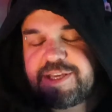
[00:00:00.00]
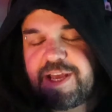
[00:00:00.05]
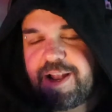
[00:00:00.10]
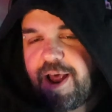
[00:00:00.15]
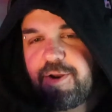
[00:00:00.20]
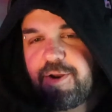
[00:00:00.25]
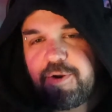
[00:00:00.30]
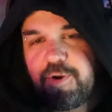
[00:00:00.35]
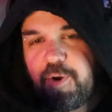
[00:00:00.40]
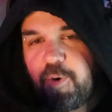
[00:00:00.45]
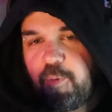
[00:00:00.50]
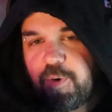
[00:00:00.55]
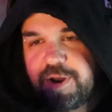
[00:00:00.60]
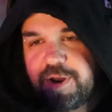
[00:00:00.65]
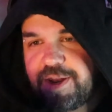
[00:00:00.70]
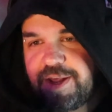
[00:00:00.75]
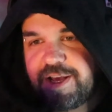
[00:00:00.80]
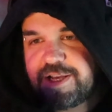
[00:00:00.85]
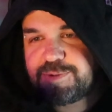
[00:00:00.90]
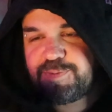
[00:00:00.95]
And I don't know what
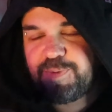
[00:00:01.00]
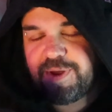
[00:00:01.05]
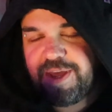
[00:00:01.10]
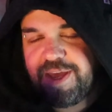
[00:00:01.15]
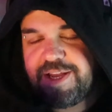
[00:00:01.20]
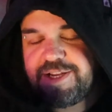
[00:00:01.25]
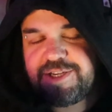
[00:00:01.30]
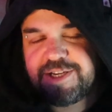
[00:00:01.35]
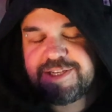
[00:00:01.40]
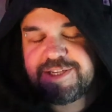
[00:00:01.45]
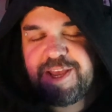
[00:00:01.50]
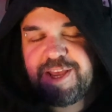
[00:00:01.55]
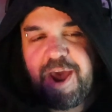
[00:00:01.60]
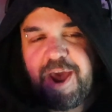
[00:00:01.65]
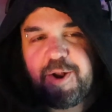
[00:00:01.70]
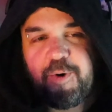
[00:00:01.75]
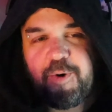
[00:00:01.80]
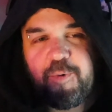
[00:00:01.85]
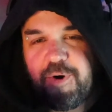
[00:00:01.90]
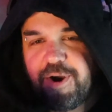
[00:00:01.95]
it is, but it just
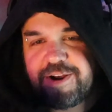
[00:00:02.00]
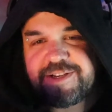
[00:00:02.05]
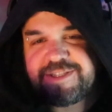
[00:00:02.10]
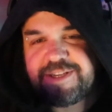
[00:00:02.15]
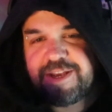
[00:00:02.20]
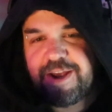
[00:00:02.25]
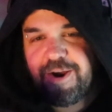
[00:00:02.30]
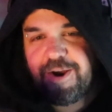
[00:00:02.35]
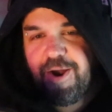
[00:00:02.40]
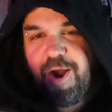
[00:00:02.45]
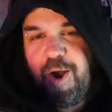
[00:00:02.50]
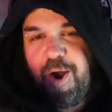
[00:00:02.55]
kind of works here.